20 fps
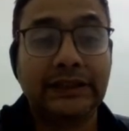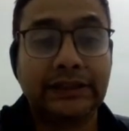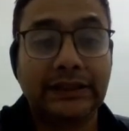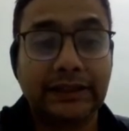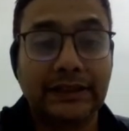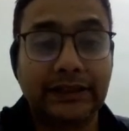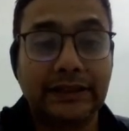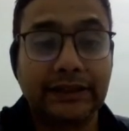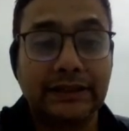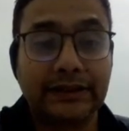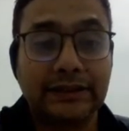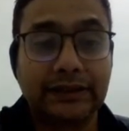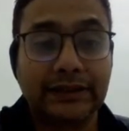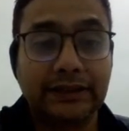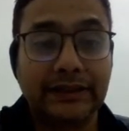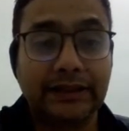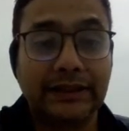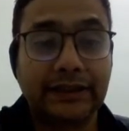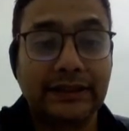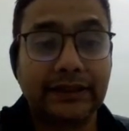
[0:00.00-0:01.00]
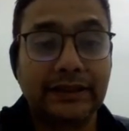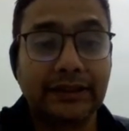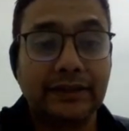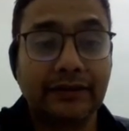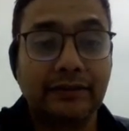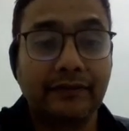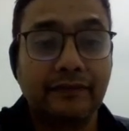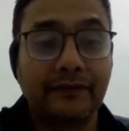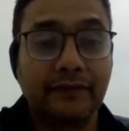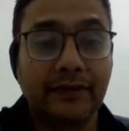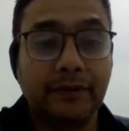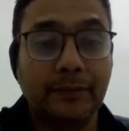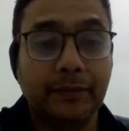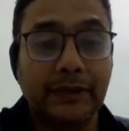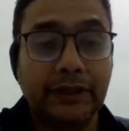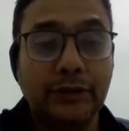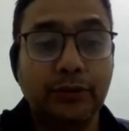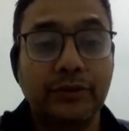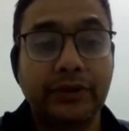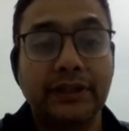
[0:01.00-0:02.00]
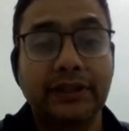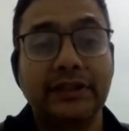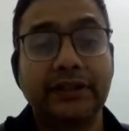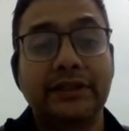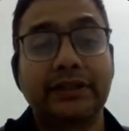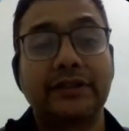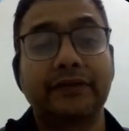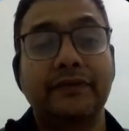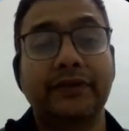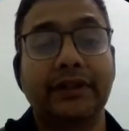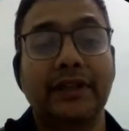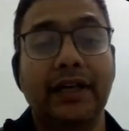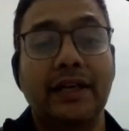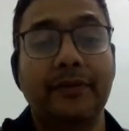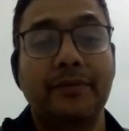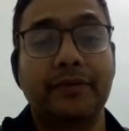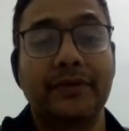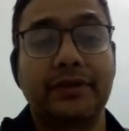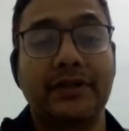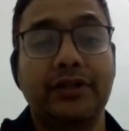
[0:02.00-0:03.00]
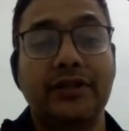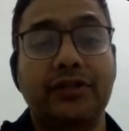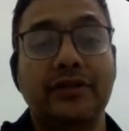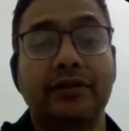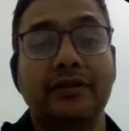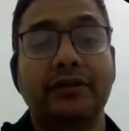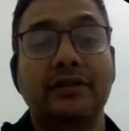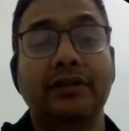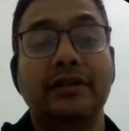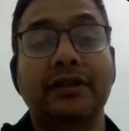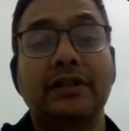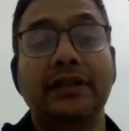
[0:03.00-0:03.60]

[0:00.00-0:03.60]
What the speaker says: that is detecting of pollutants with high precision.